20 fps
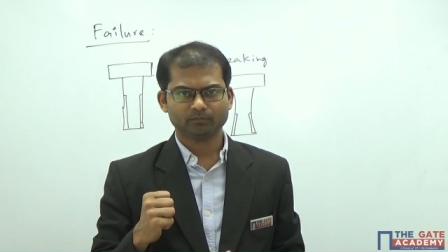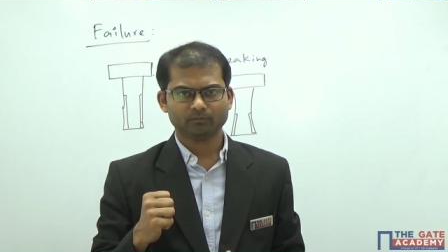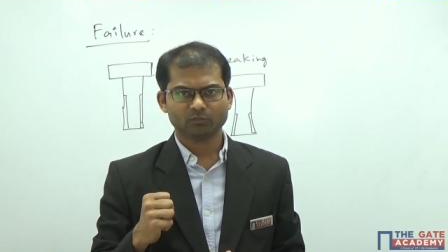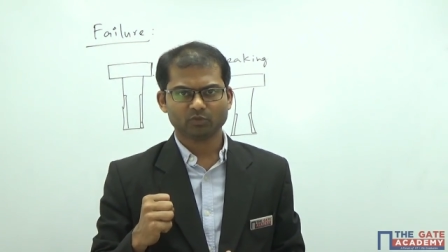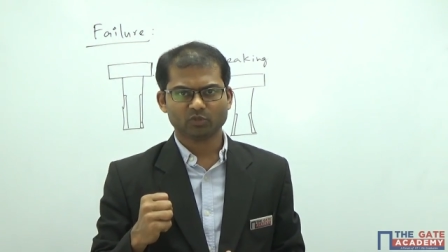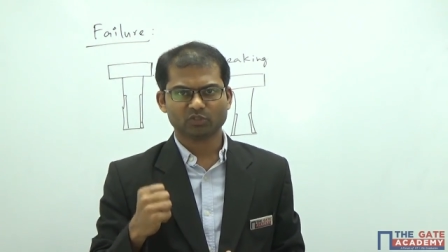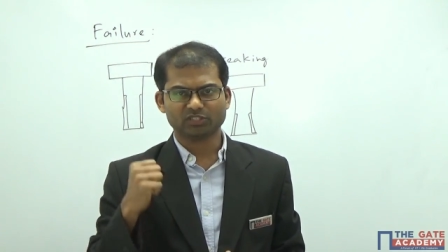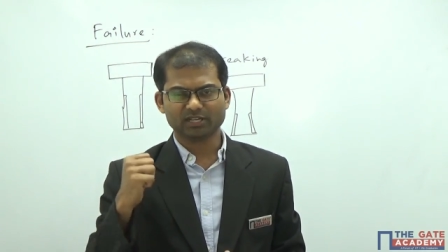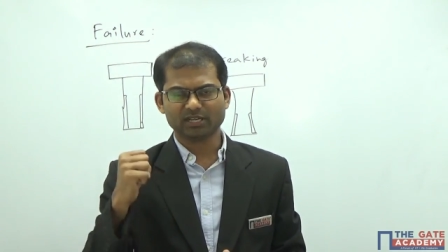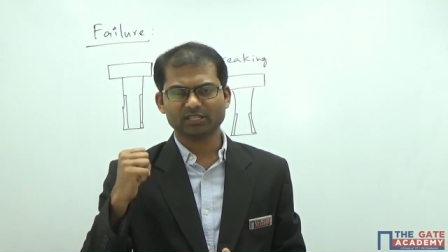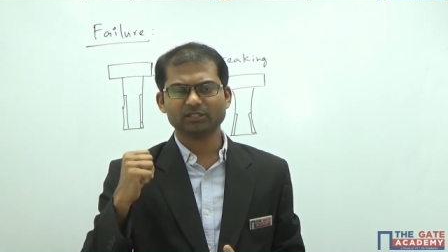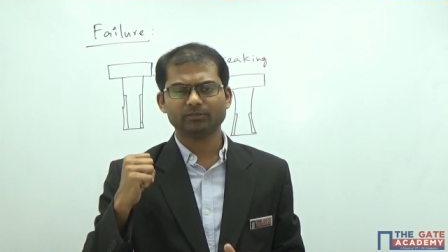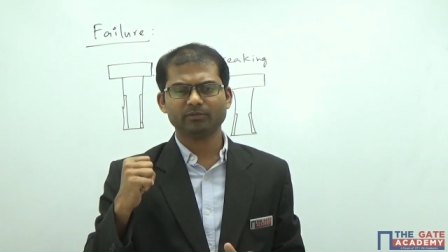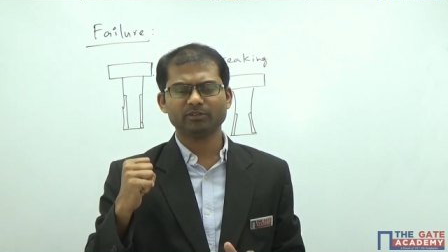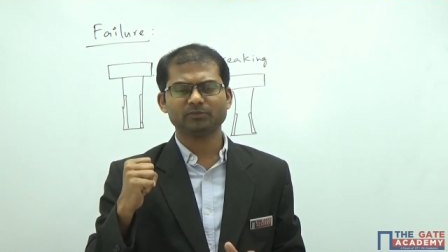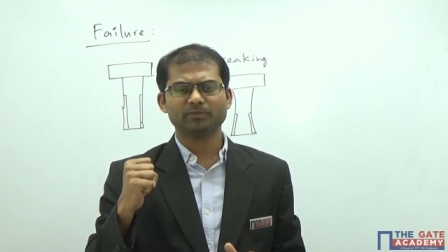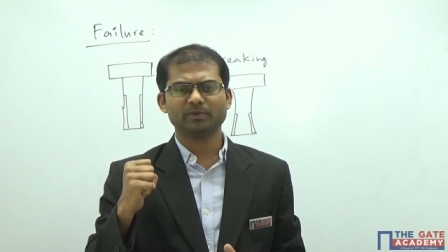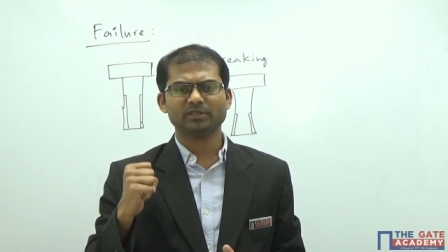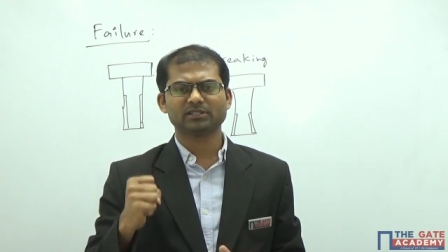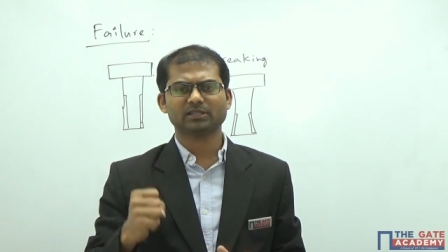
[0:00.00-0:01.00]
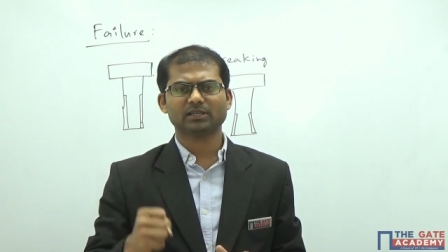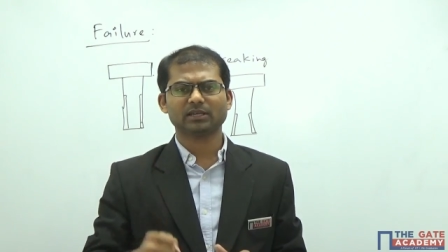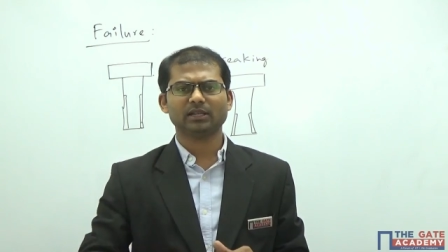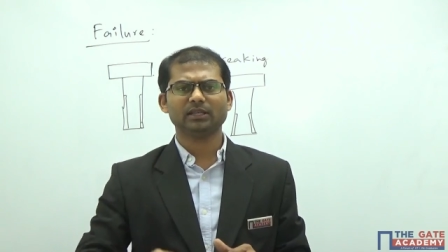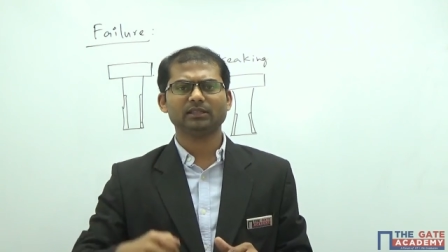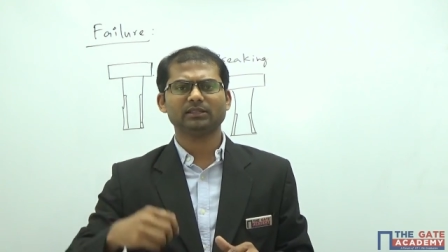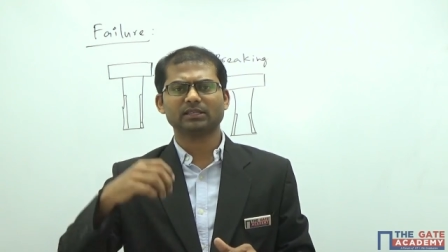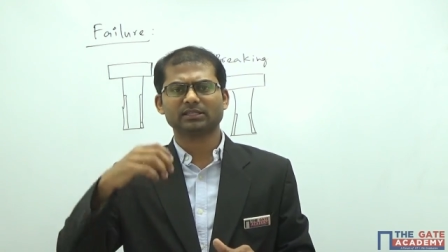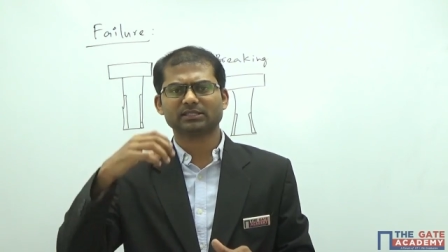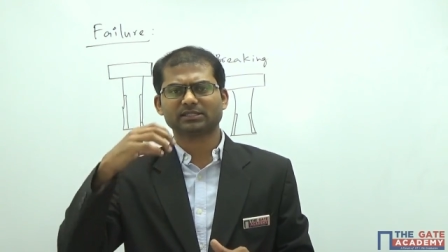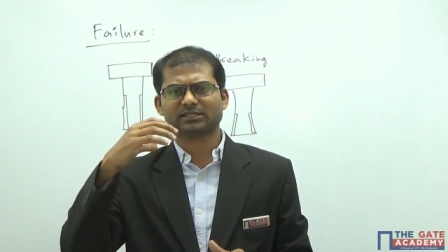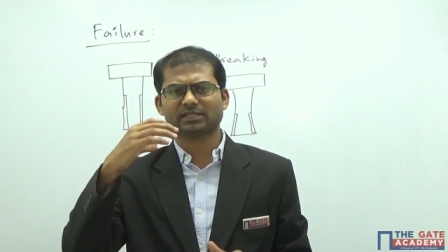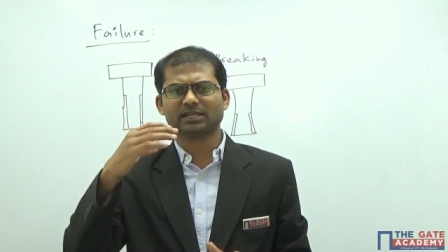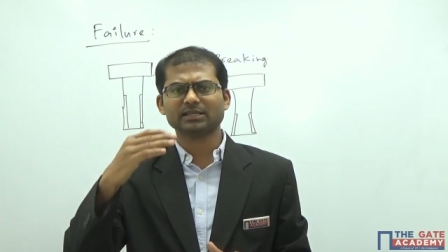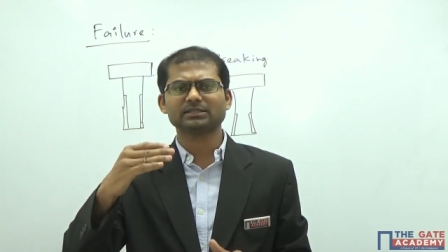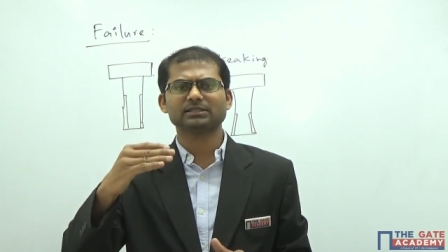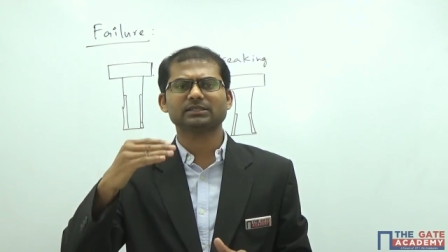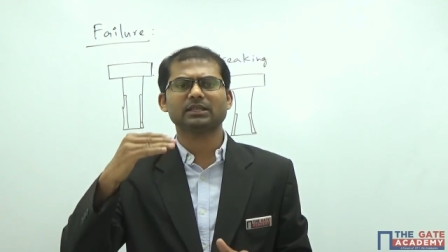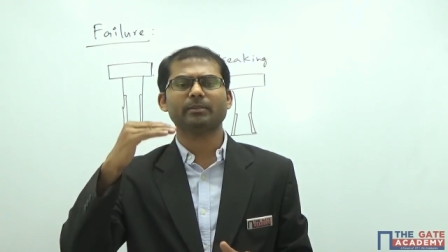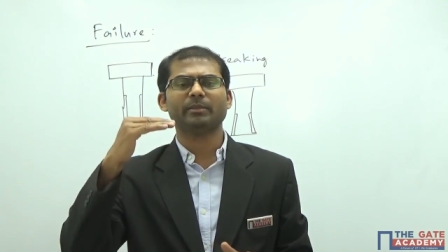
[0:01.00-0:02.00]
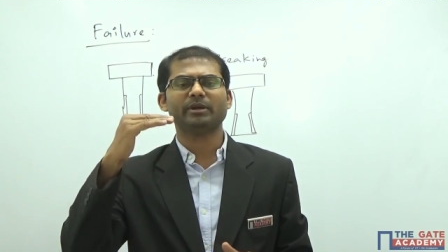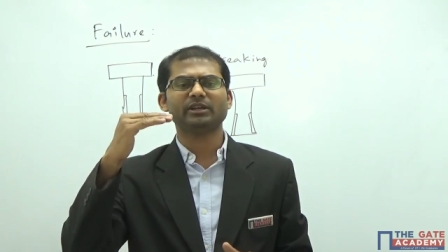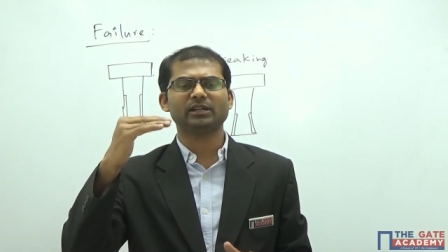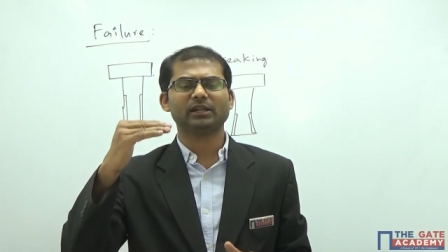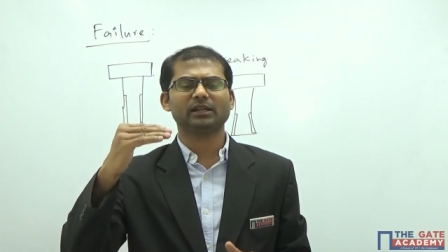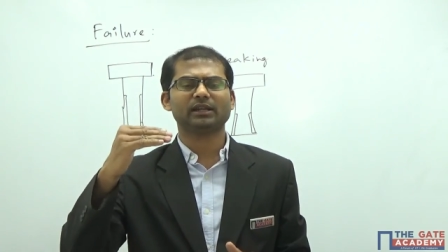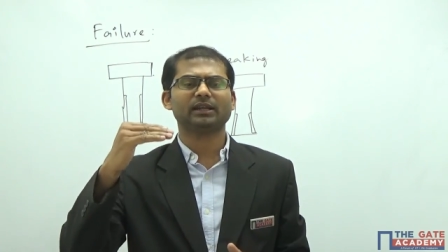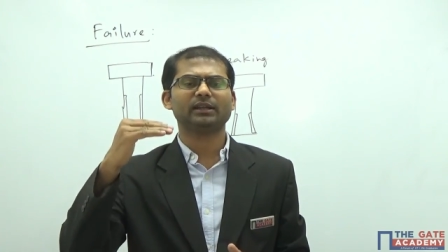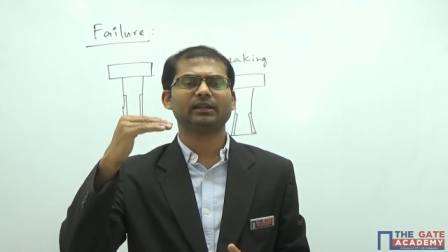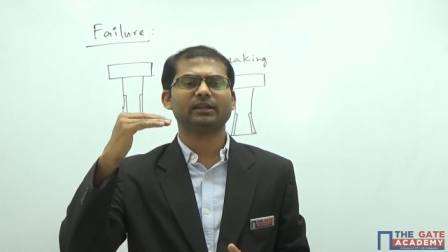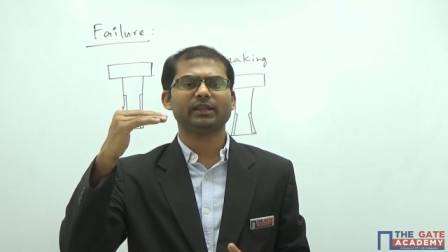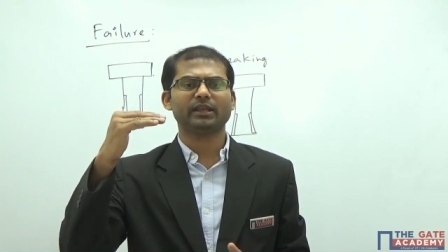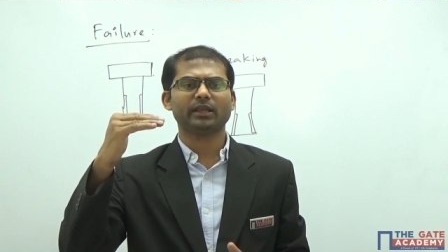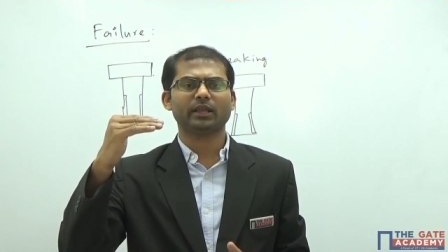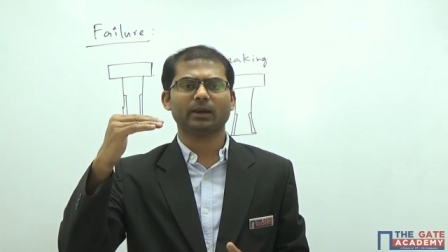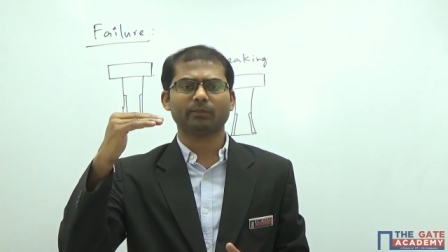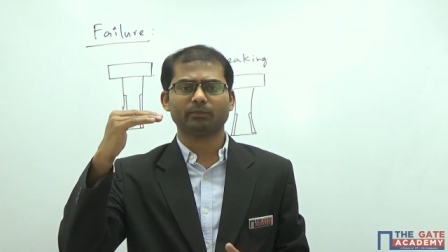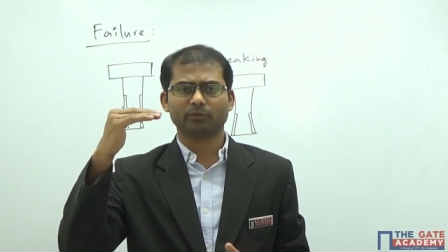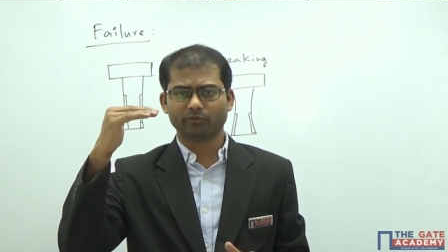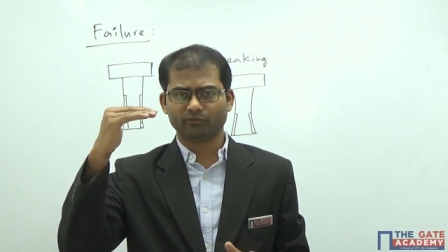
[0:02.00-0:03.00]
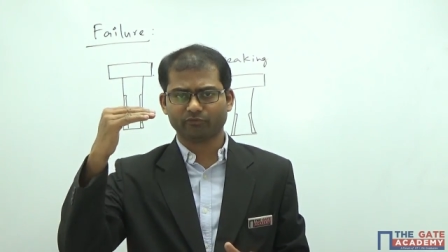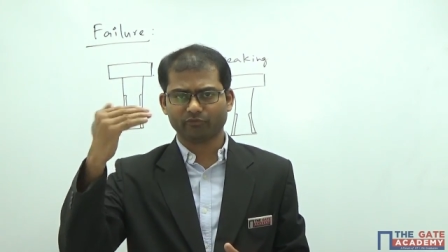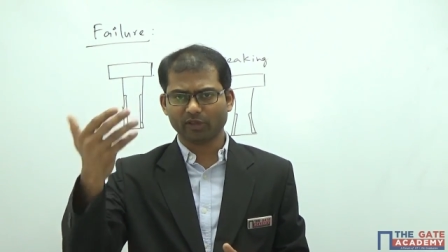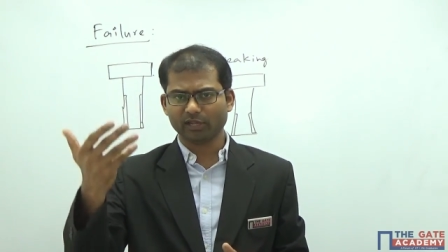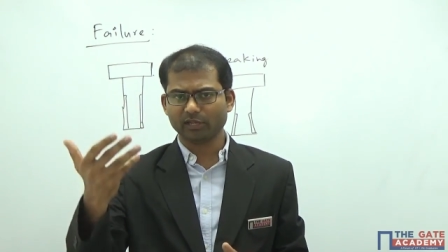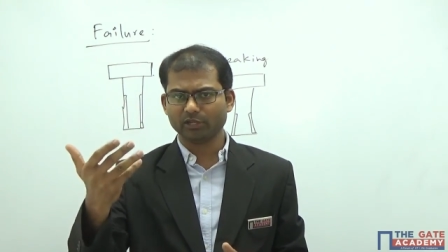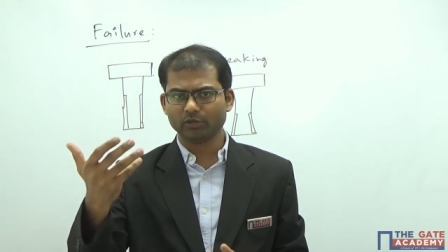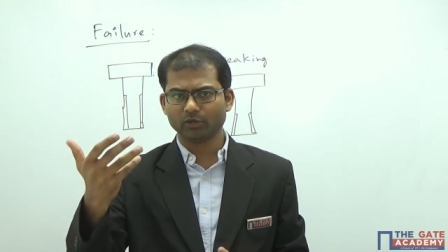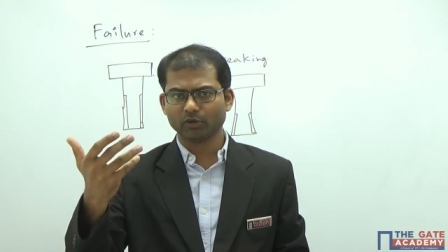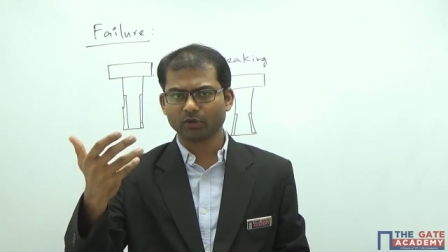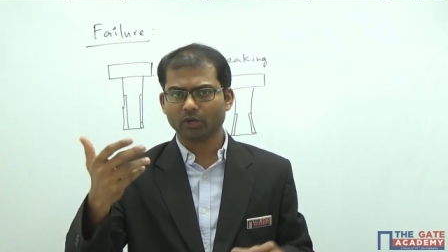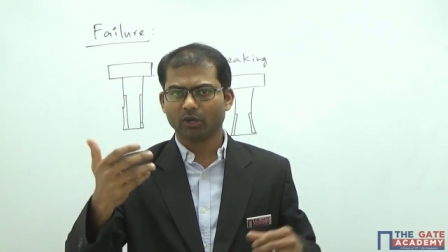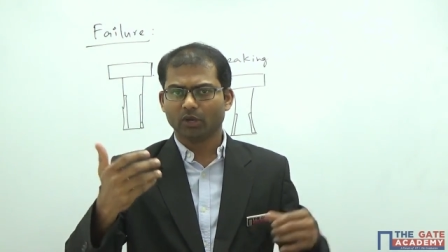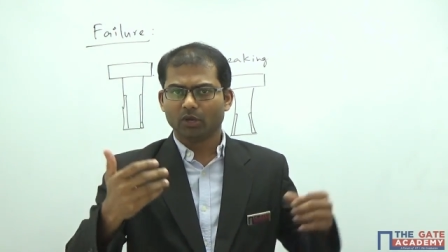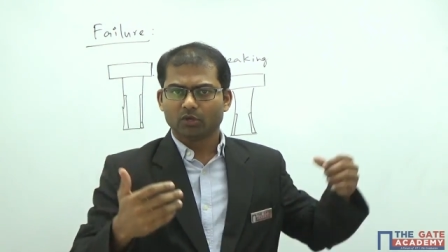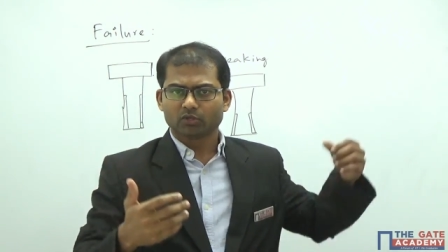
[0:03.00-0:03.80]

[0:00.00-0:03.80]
So strength means basically the stress the material can take up to failure.